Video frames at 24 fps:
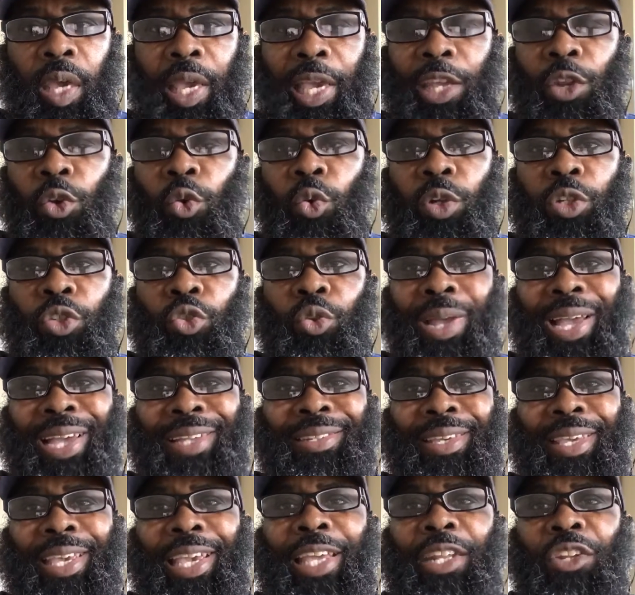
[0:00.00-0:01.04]
and who are trying
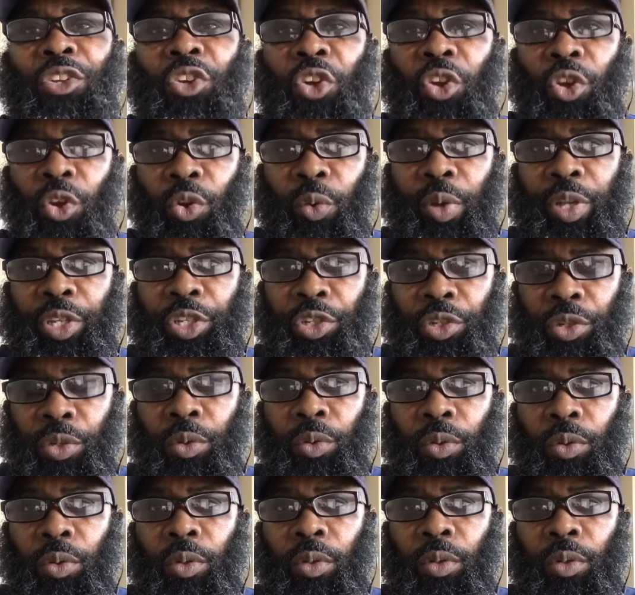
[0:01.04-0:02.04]
to encourage you